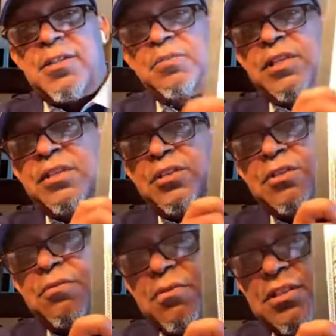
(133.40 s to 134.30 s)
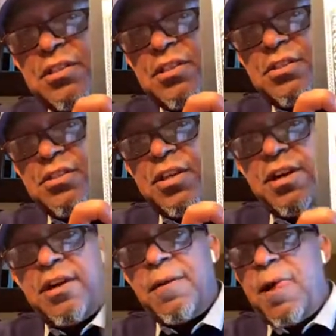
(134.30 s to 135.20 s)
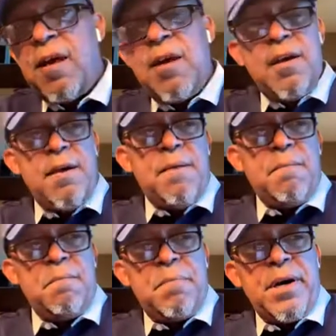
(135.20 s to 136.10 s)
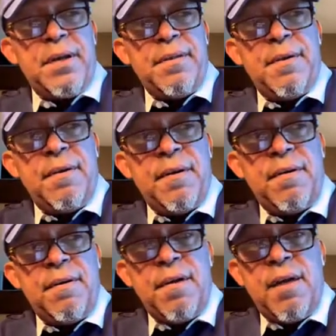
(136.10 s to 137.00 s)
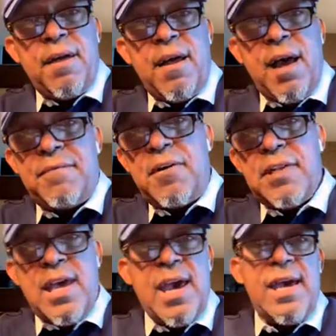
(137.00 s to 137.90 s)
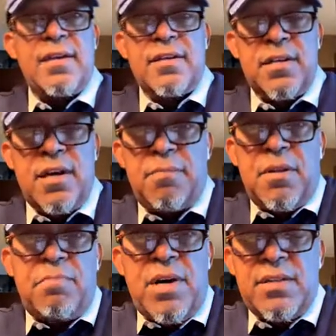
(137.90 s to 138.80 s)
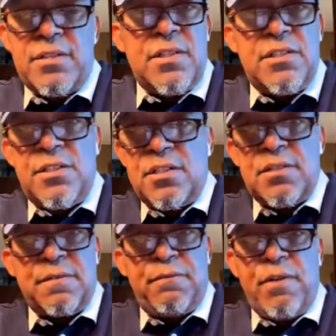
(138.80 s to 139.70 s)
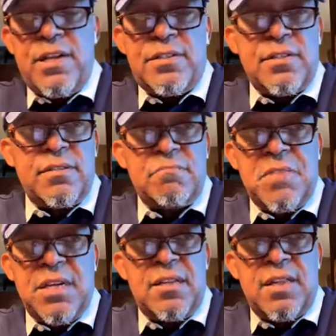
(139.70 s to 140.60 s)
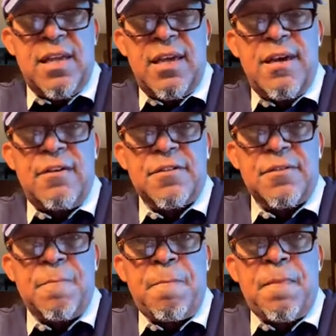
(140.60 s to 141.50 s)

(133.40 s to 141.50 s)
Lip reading: in 22, which is this year. But I've only had it a couple of months and it's just as fresh as anything else.